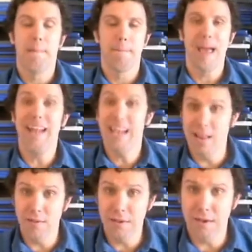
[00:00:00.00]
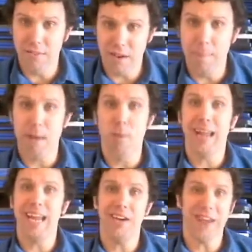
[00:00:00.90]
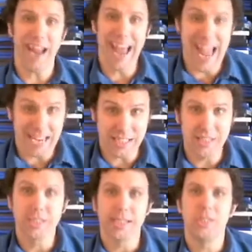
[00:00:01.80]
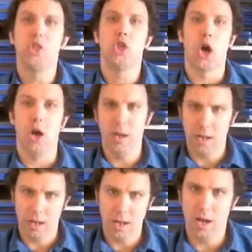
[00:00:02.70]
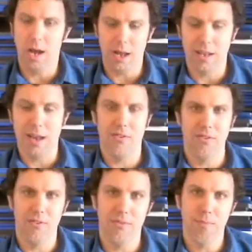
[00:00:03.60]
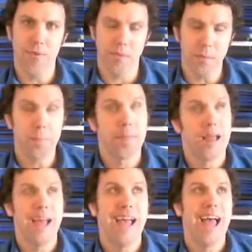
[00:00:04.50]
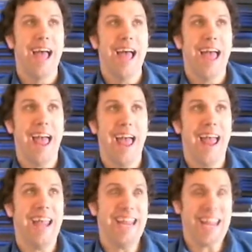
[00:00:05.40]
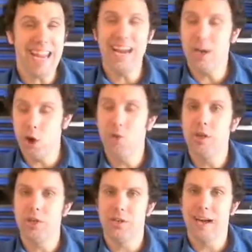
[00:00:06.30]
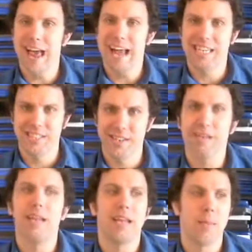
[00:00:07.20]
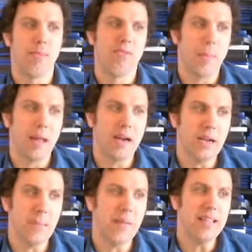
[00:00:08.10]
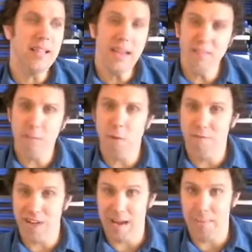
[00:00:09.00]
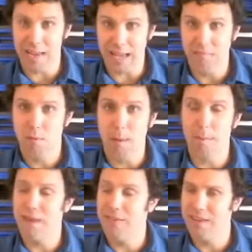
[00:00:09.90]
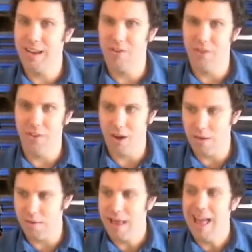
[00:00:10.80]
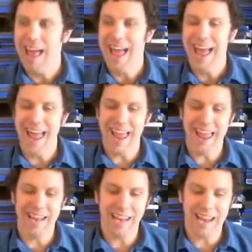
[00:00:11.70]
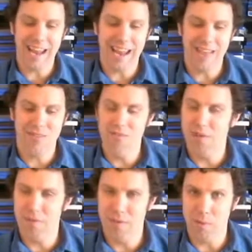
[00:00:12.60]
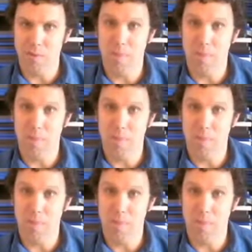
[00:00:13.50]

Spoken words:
And he delivers in a big way here as John, Dennis's brother. He and Kohler share excellent chemistry. They're a believable family, even when they're pissing each other off. And it's very much.